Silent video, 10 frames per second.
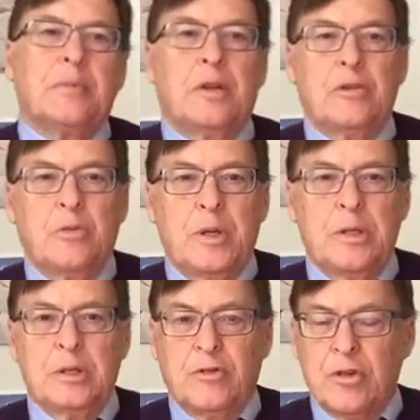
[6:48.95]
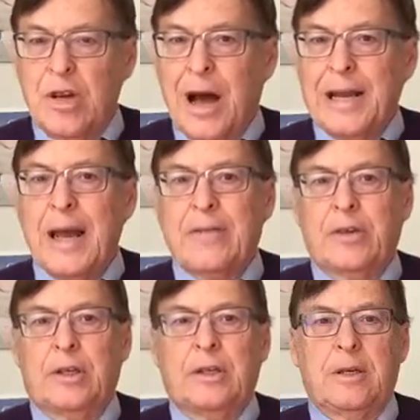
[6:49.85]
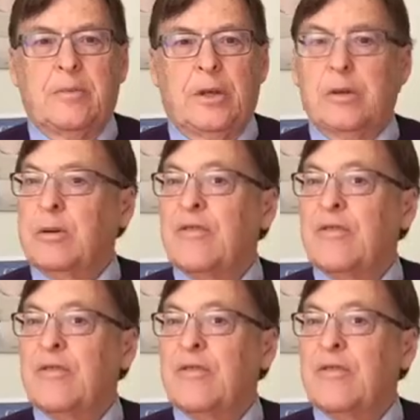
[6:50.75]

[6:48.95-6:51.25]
There's reasons for not having a team leader.